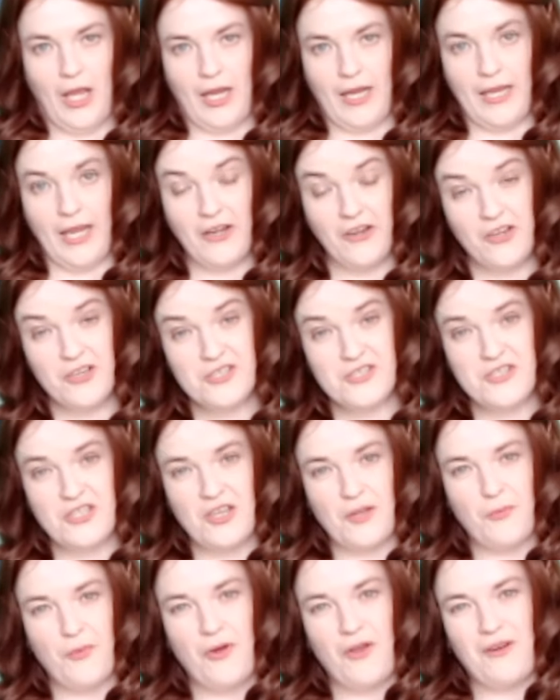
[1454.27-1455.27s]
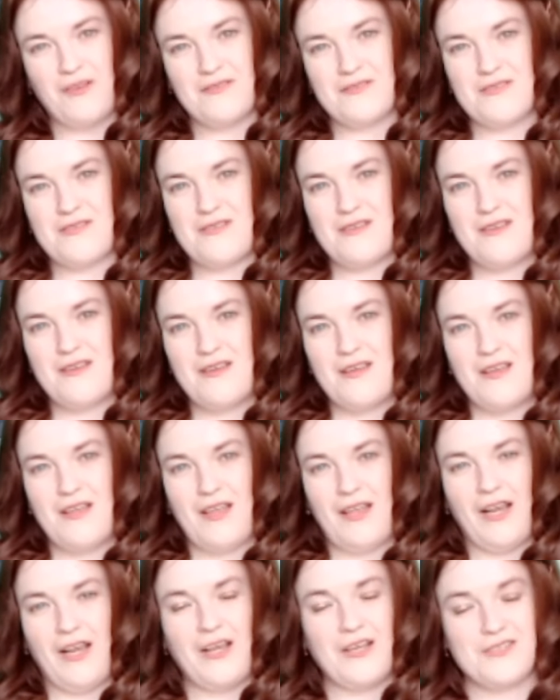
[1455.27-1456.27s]
Get used to the puns,
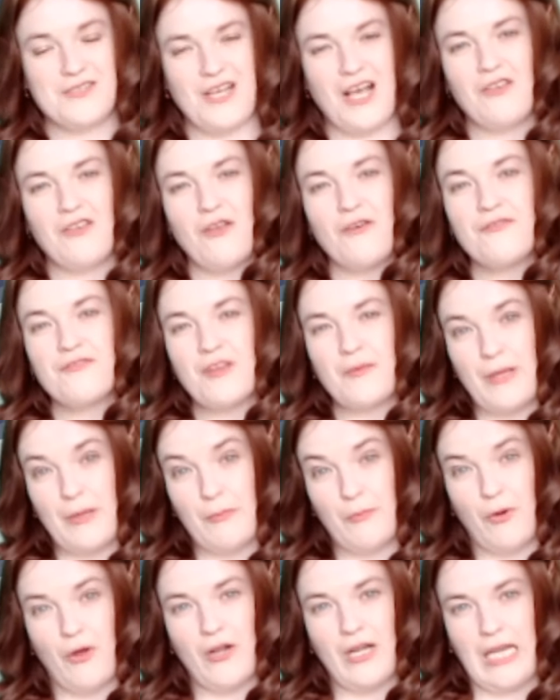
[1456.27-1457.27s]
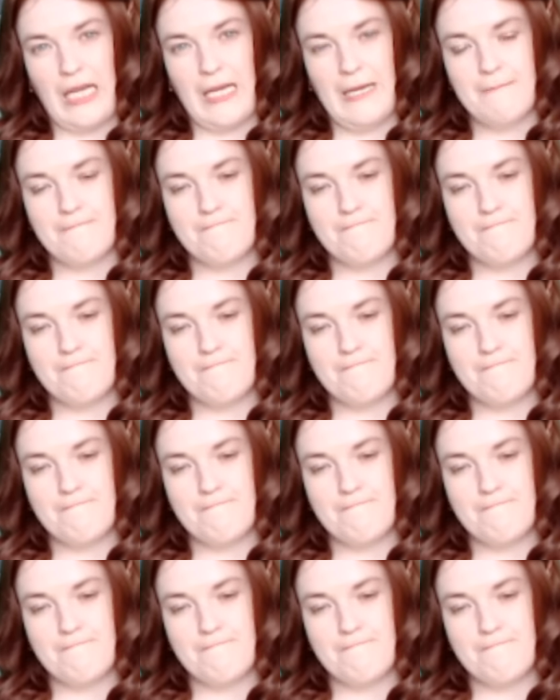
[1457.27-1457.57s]
because I love to be punny.